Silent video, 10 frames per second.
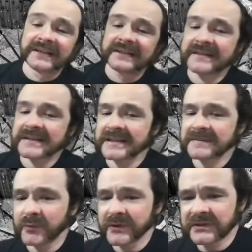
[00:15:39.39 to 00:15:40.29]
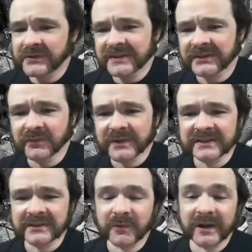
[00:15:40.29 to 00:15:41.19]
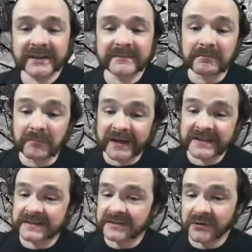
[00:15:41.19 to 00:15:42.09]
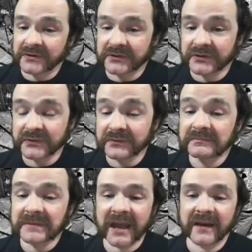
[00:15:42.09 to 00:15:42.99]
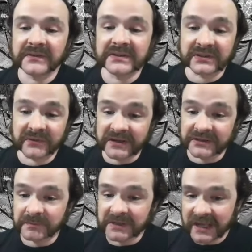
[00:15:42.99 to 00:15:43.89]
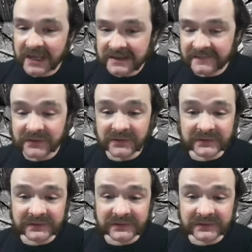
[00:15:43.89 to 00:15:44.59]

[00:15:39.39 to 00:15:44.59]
This is pointed to as the reason why mice started to have the strange behaviors,